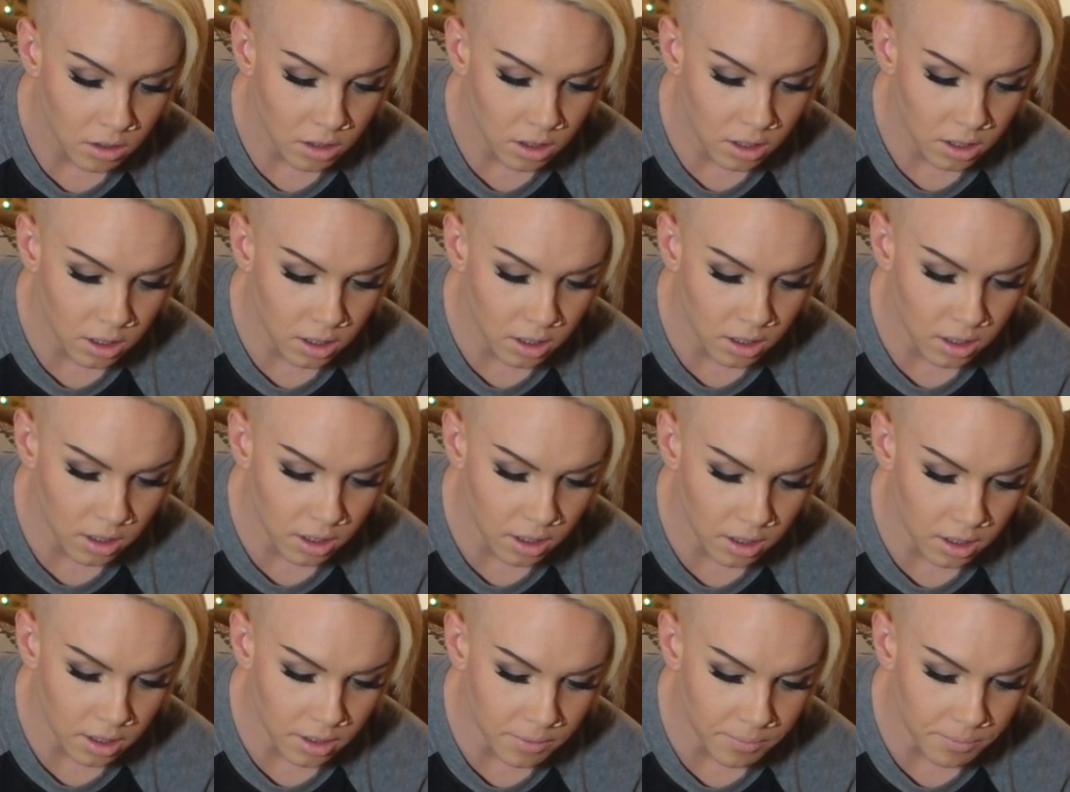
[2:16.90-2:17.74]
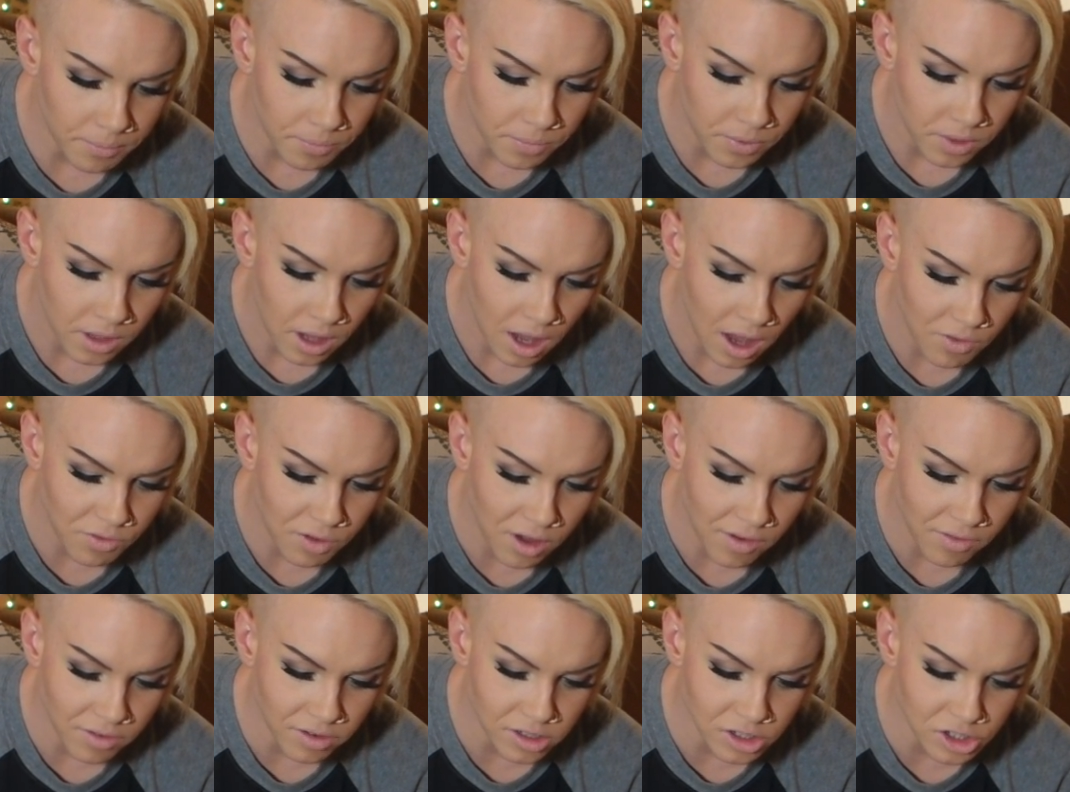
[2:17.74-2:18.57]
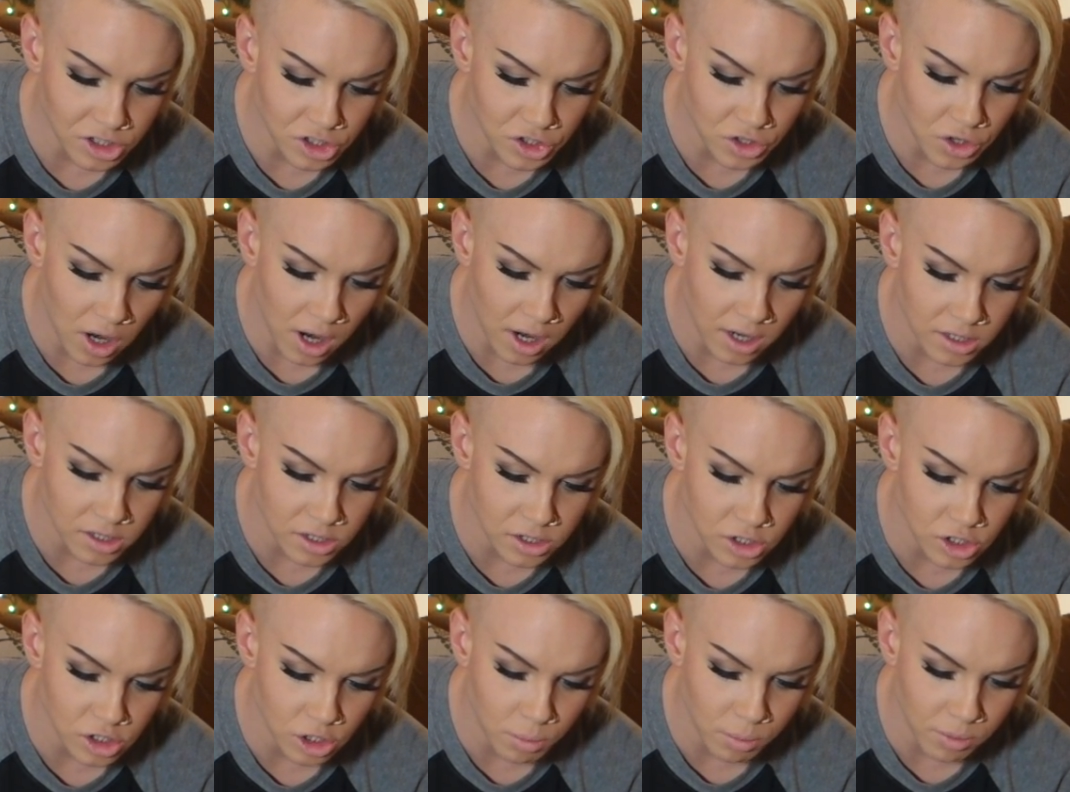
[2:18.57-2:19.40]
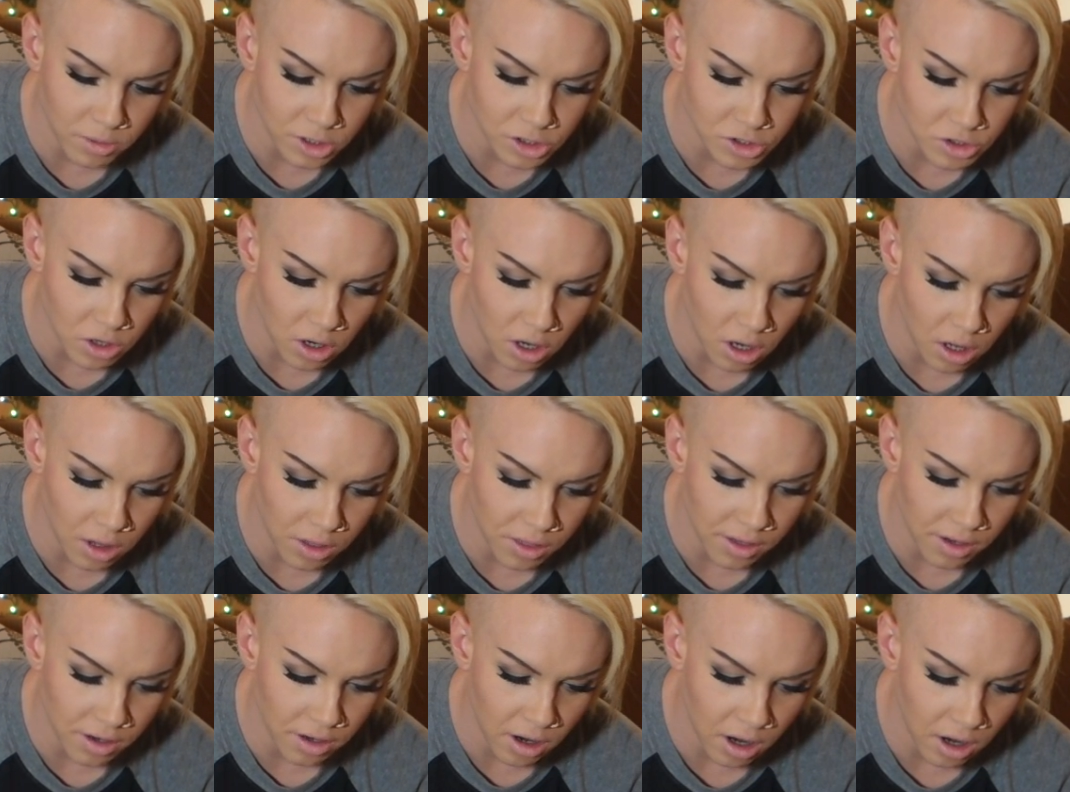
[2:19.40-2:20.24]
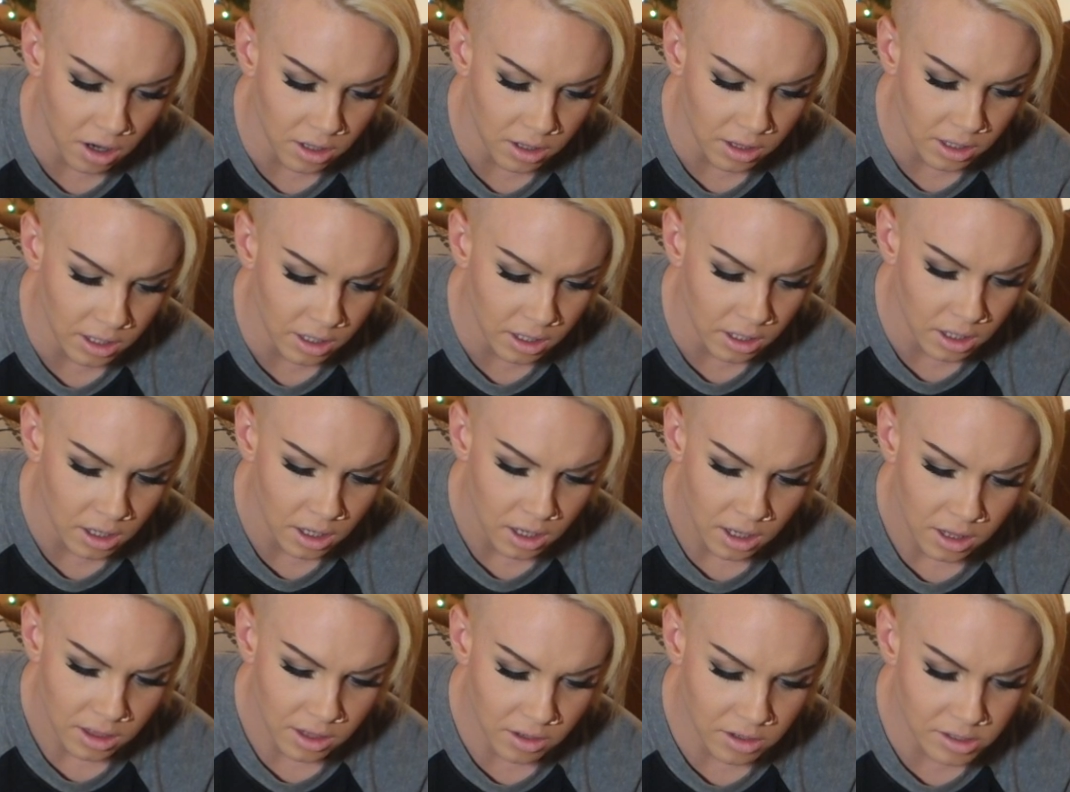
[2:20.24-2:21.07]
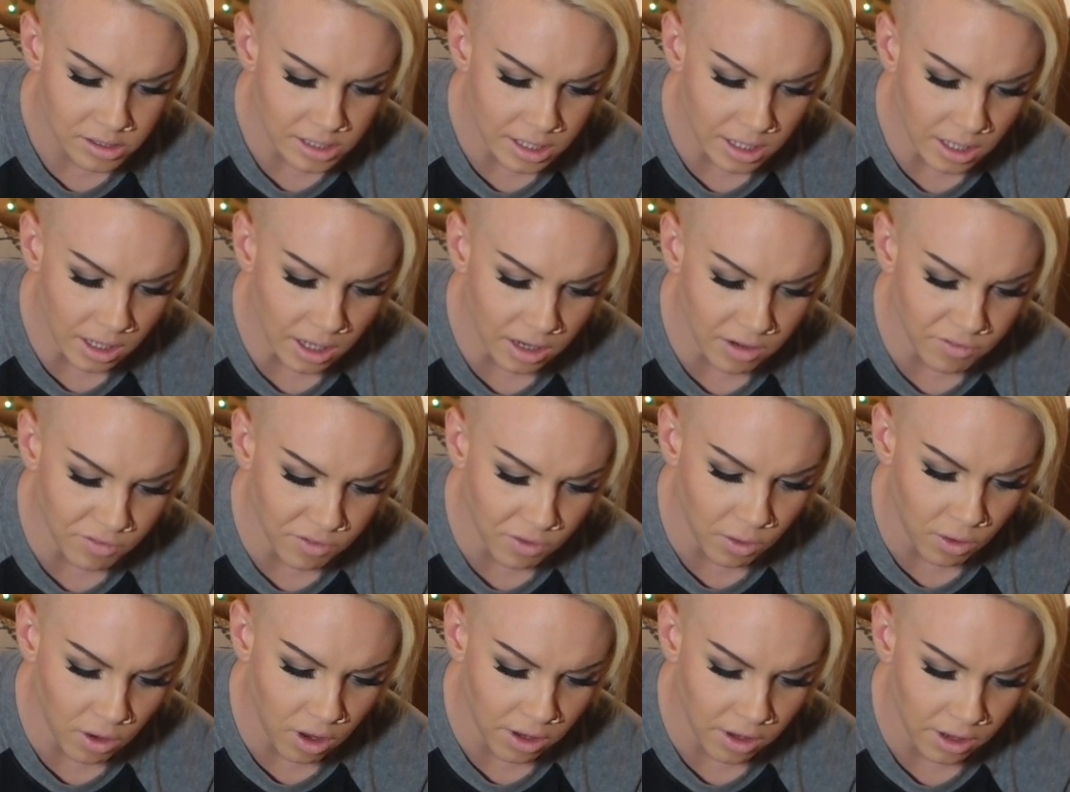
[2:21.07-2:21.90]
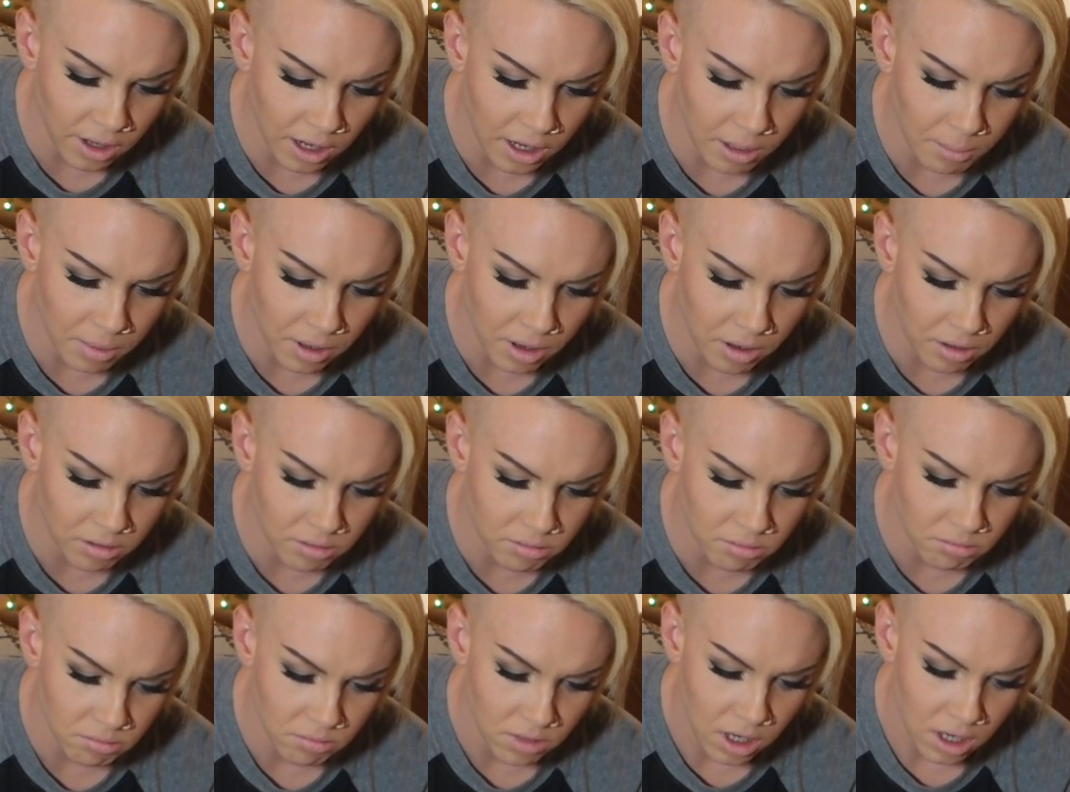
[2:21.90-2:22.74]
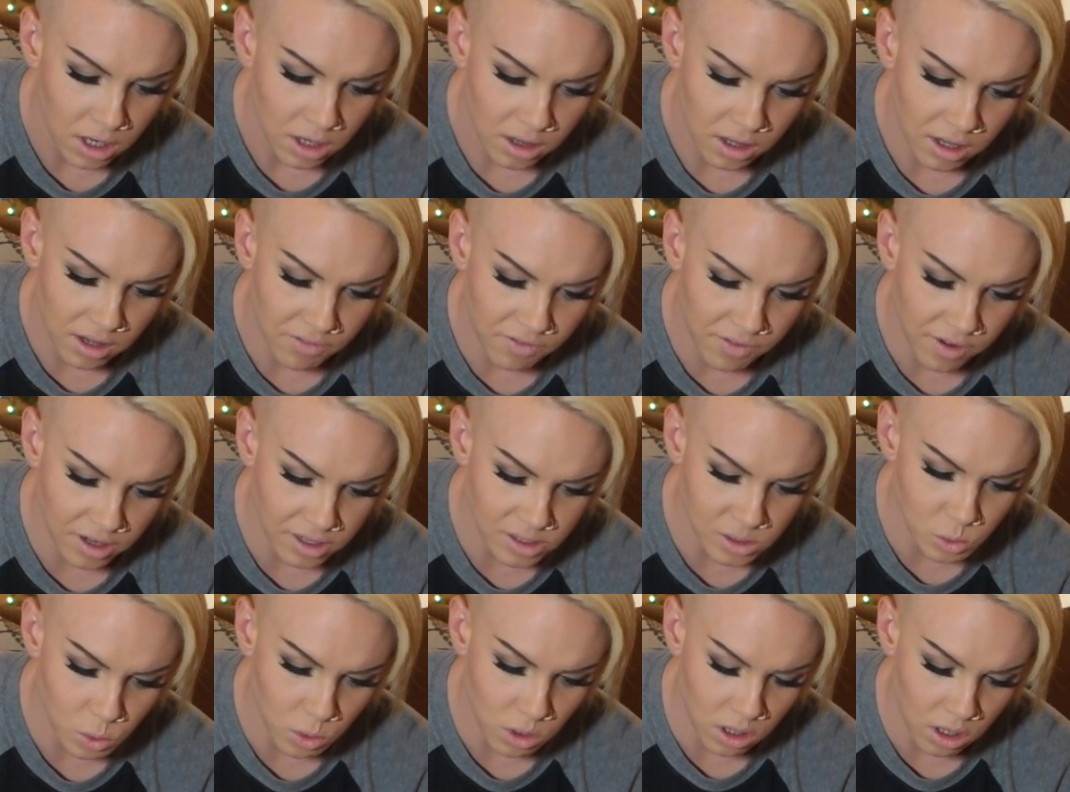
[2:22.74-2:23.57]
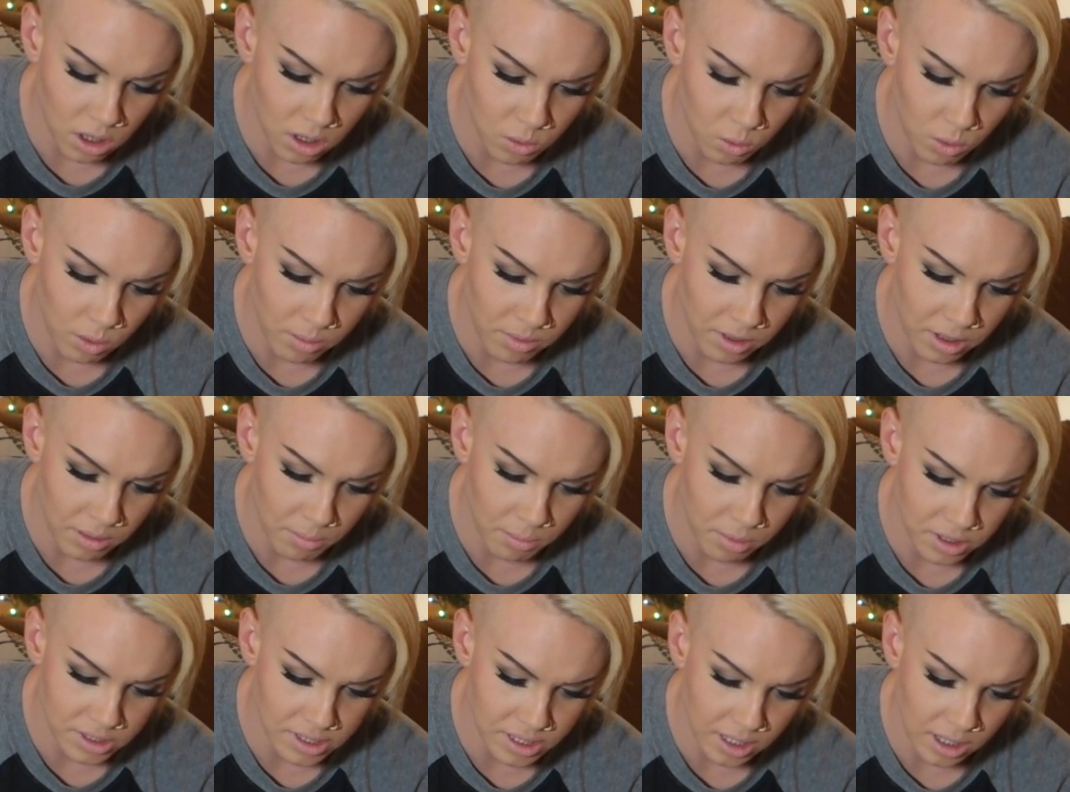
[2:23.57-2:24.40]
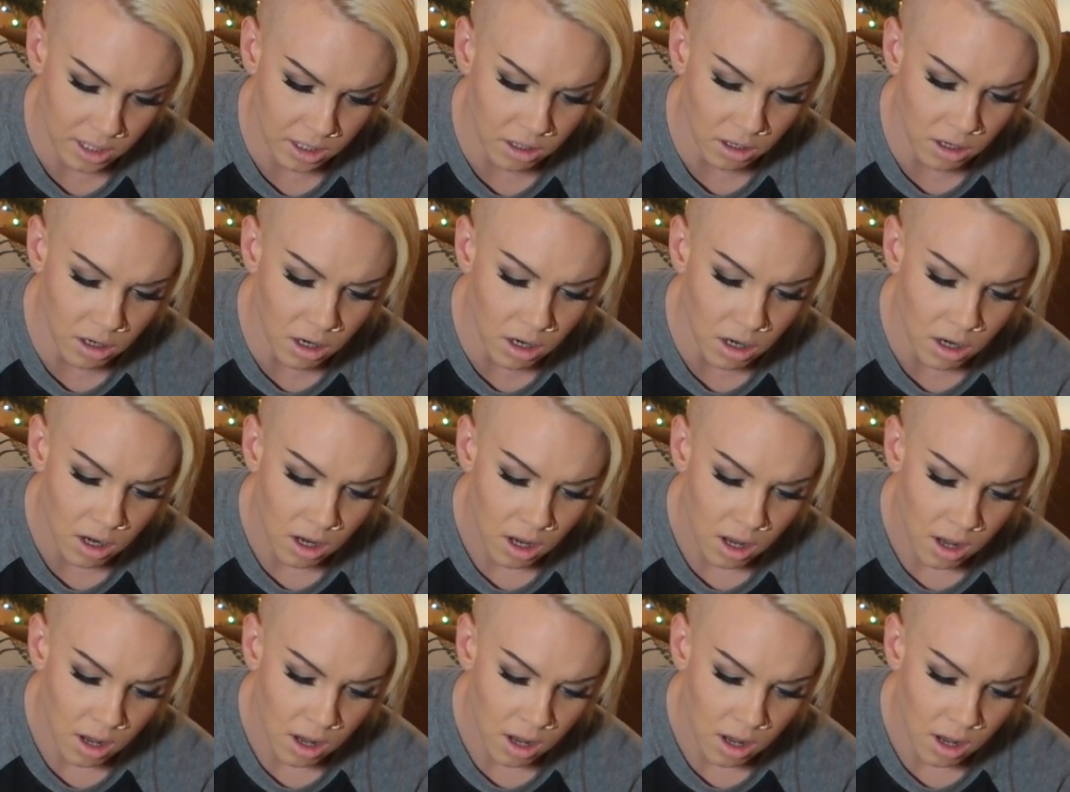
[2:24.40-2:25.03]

Okay. Have you ever tried Superdrol? There's little info online about the effects on women in particular.